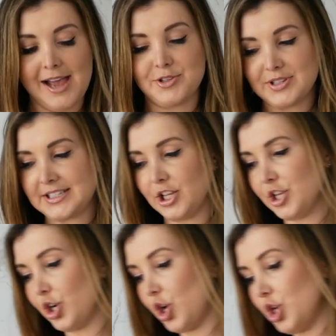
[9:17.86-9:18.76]
So it's still a
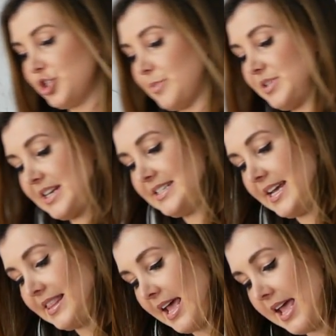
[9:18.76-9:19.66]
little cold, so I'm just going to
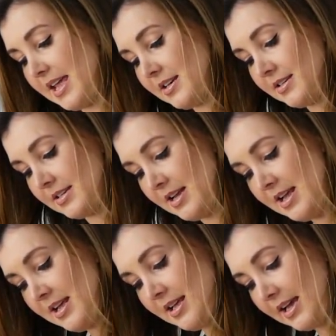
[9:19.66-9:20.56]
take the end,
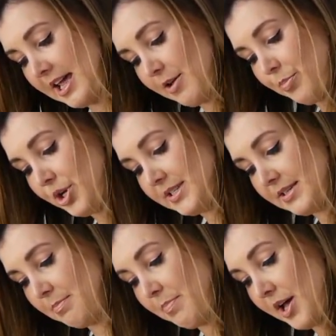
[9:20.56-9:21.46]
kind of put
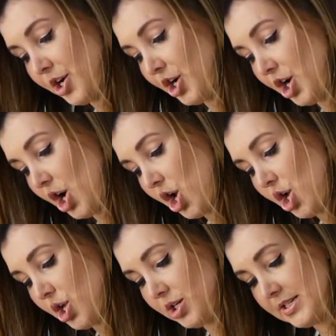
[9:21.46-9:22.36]
some butter
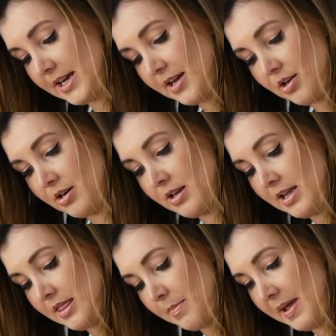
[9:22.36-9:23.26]
all down
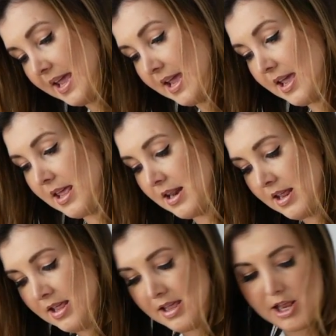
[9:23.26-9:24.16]
in the
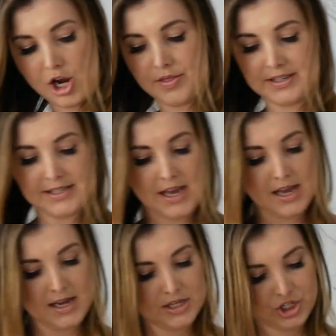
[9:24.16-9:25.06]
pan and on the
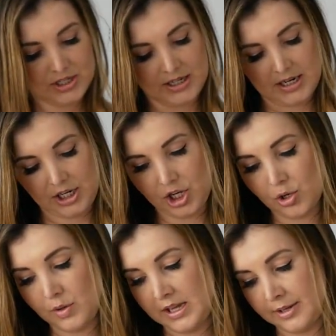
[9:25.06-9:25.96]
sides just to get it
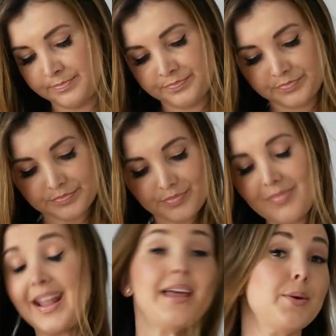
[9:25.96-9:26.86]
going.
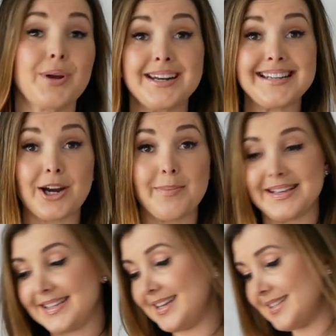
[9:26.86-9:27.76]
And then we're going to take our
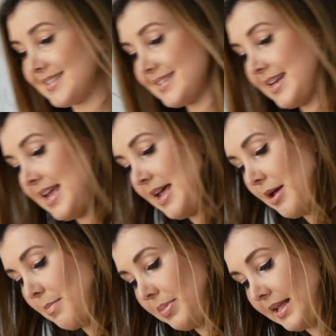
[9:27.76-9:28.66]
biscuits,
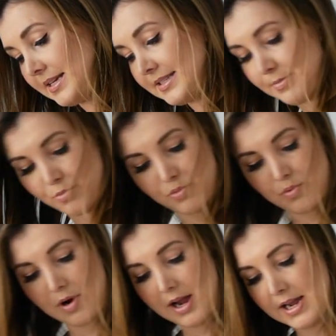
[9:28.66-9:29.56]
place them
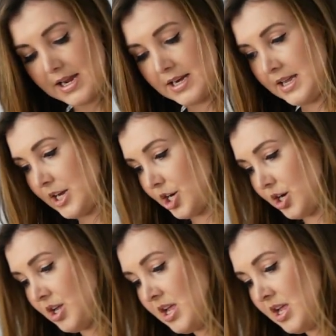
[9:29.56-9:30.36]
right in here.